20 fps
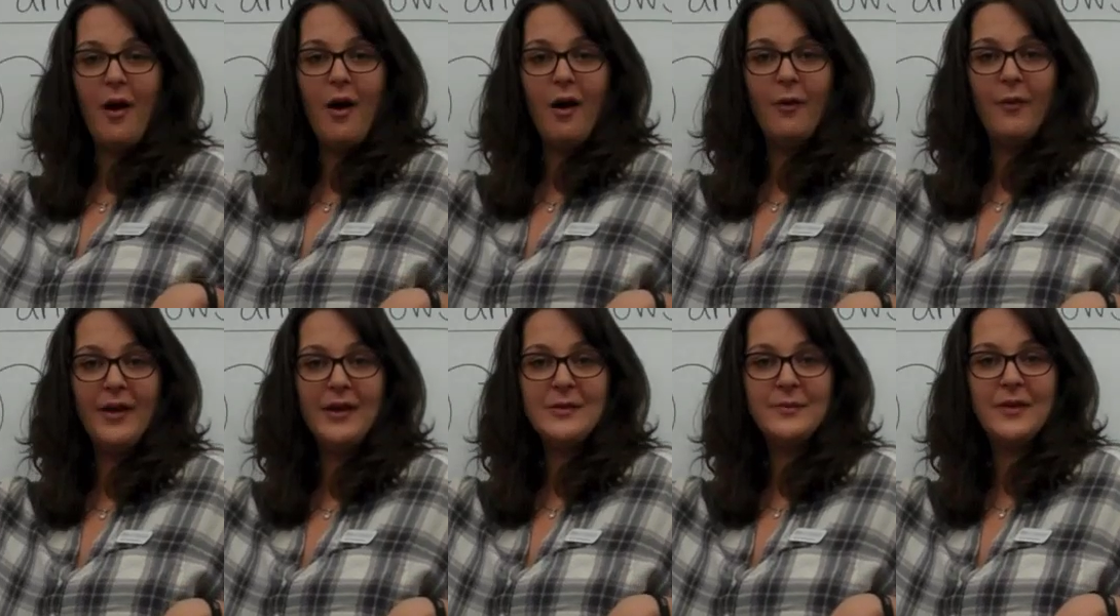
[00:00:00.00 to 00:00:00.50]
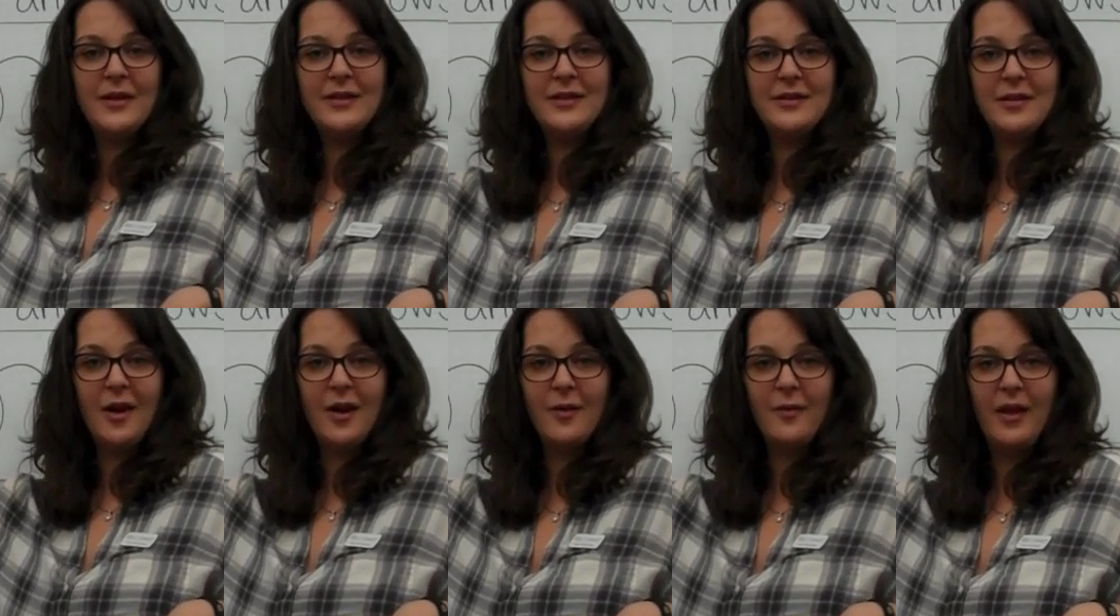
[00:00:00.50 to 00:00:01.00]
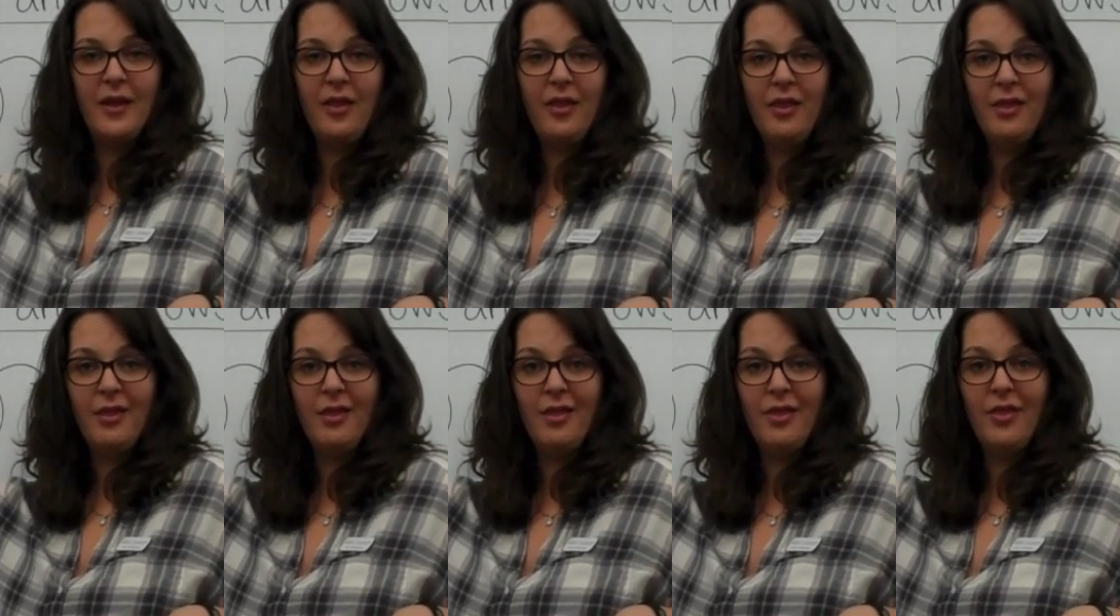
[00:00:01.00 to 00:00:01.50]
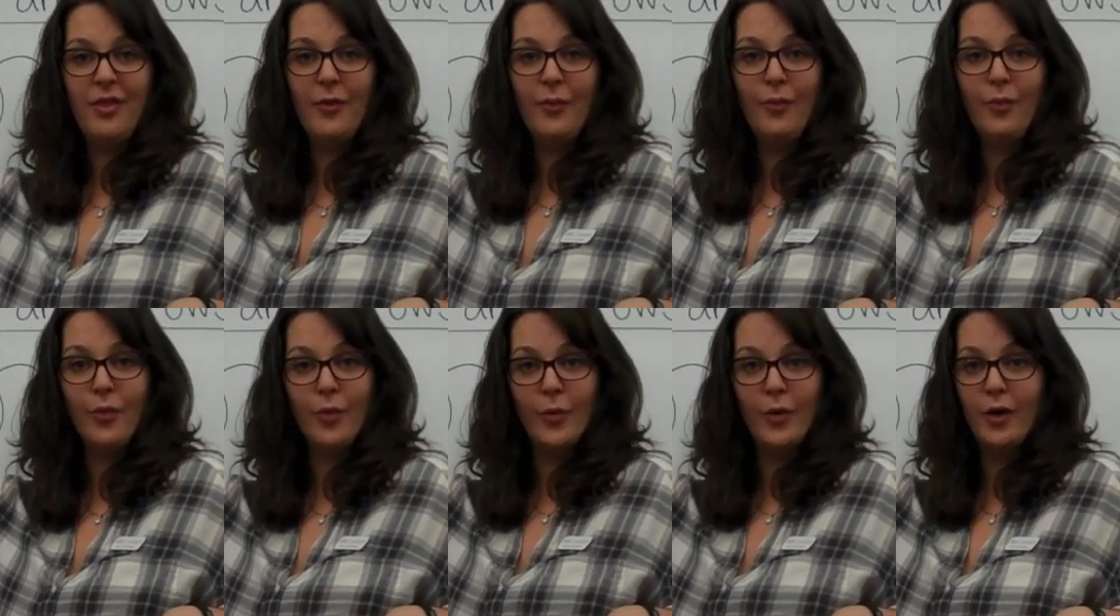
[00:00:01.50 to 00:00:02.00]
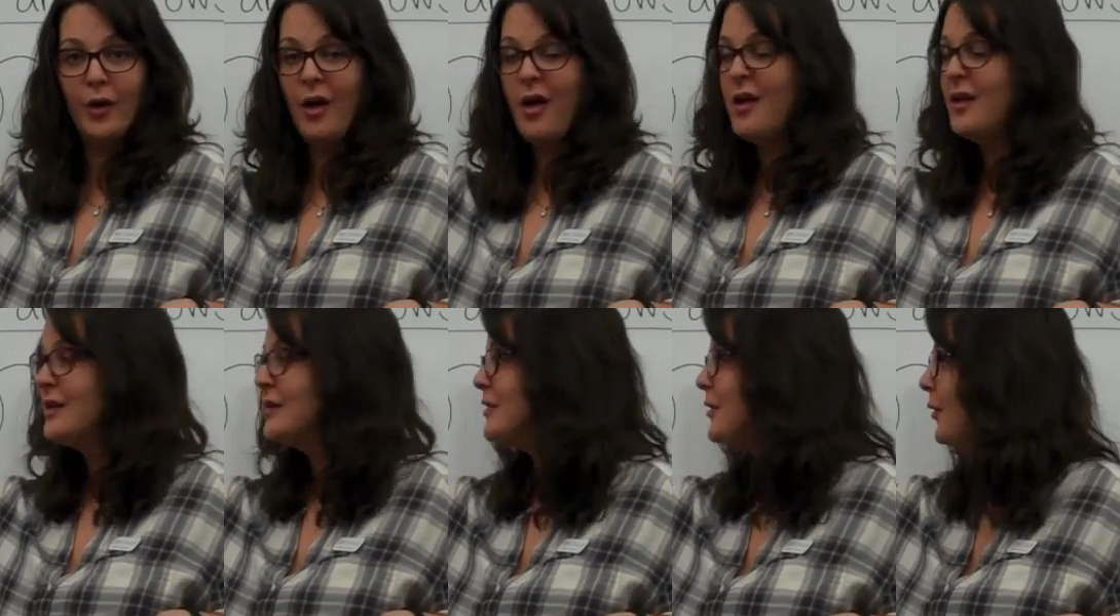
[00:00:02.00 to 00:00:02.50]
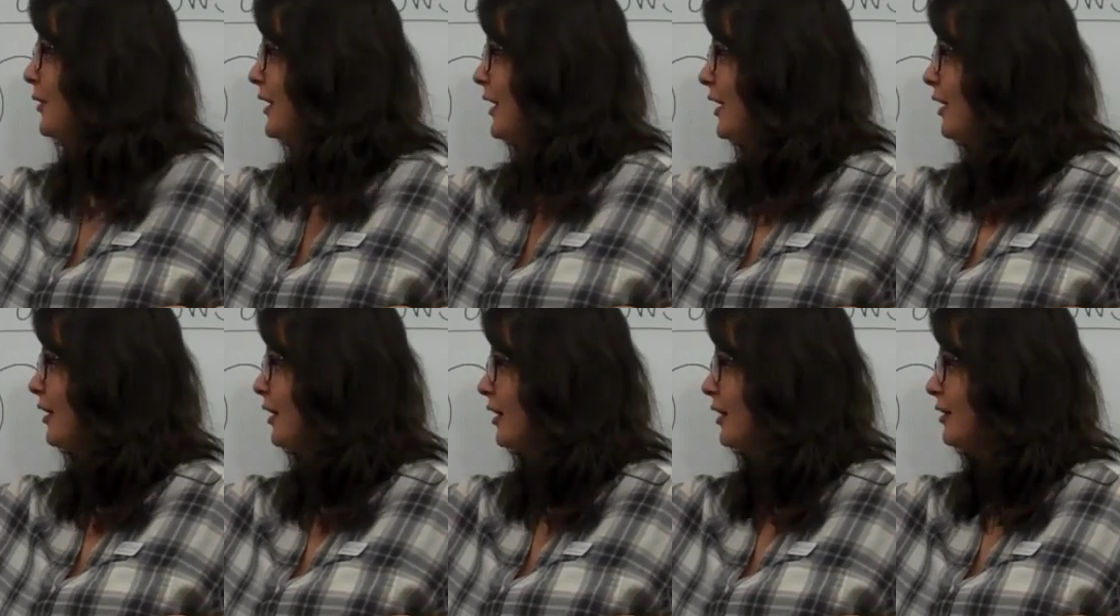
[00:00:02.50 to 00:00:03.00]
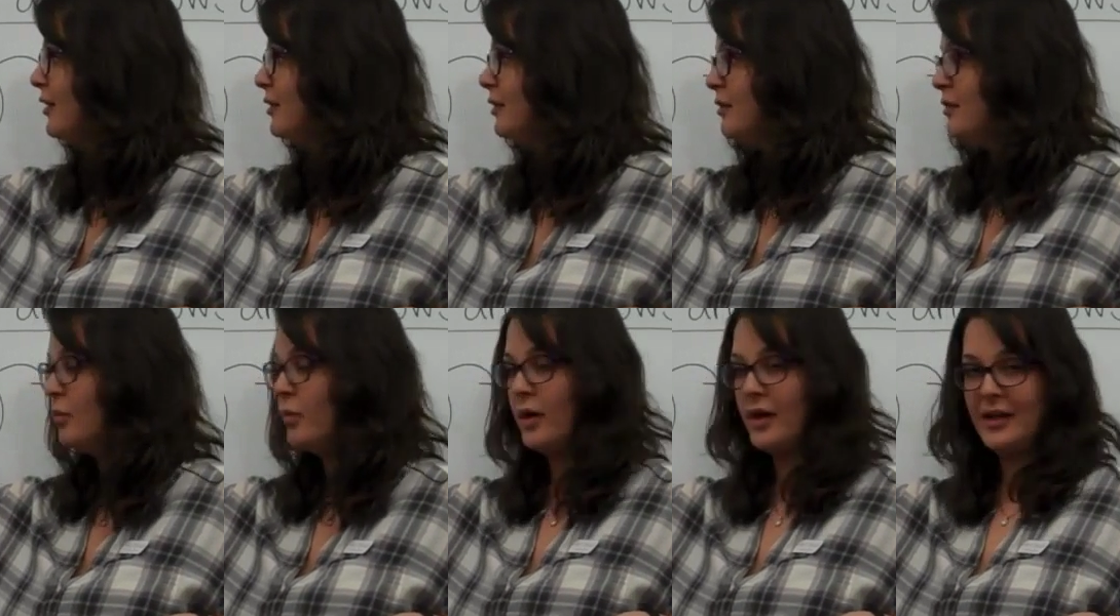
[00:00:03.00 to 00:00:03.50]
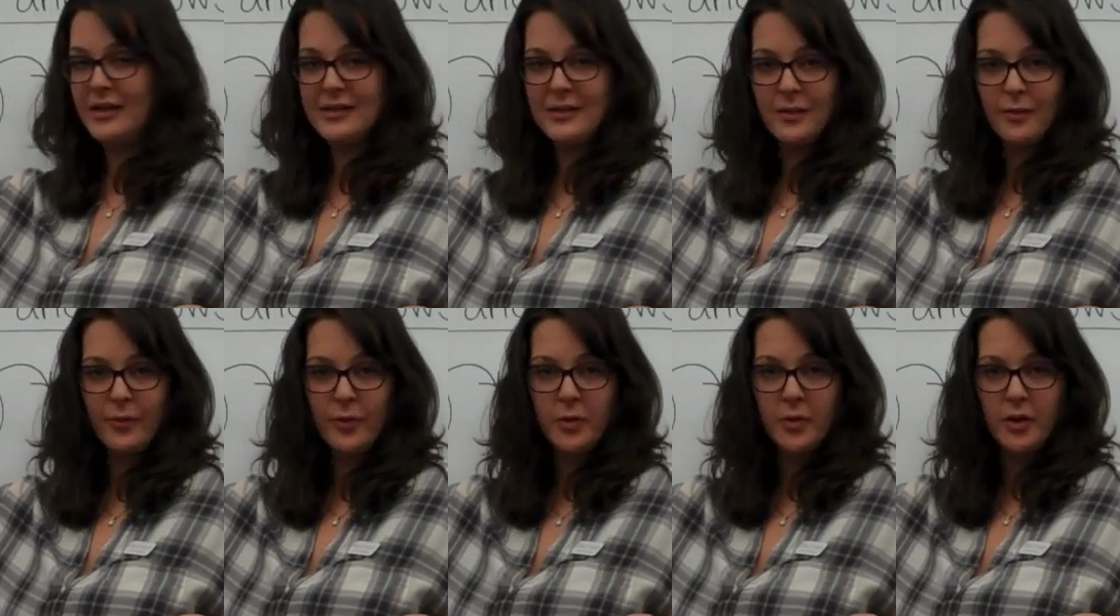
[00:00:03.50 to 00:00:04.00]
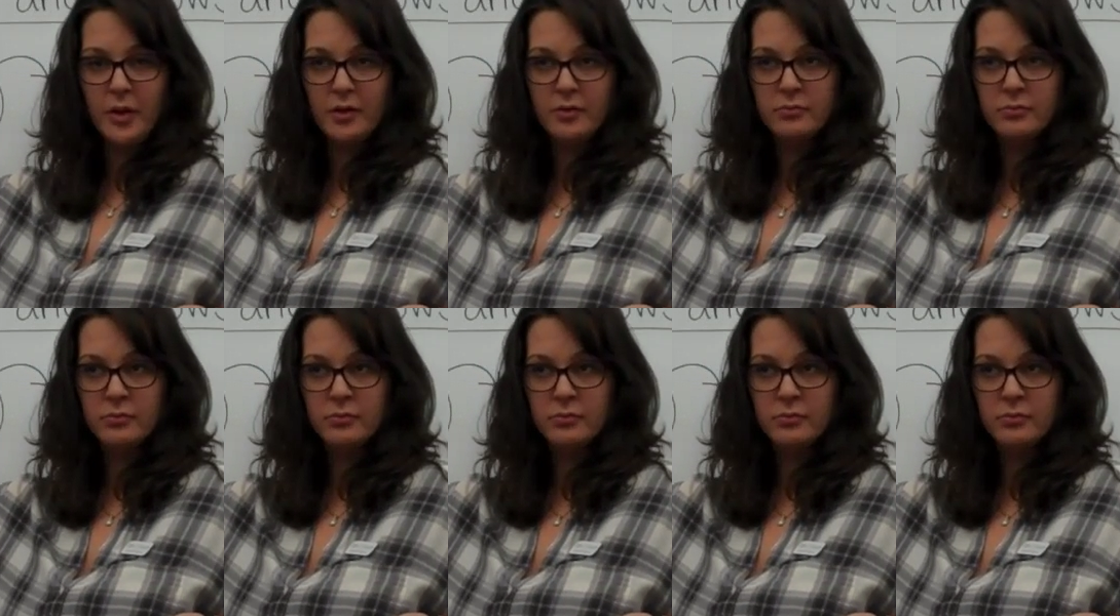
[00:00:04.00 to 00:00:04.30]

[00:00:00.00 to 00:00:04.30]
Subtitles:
always want to start with the rule. So here, what is the rule?